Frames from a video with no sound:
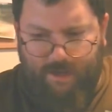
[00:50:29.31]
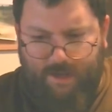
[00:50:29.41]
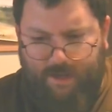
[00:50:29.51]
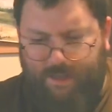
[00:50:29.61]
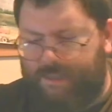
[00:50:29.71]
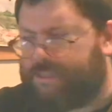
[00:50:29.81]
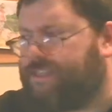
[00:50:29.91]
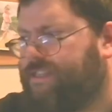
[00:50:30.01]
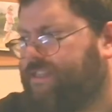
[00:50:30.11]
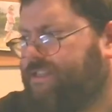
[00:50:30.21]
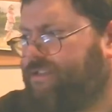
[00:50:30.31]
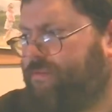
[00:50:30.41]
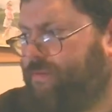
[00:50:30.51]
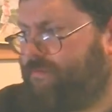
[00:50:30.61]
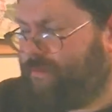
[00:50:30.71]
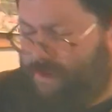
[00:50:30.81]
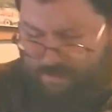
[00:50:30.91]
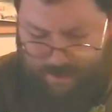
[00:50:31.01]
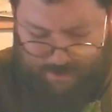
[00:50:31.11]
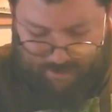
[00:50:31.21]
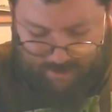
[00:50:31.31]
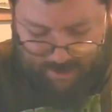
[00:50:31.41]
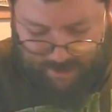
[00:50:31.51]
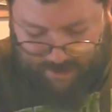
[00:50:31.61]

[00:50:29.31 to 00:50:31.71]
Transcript: This is the Super Meat Boy one.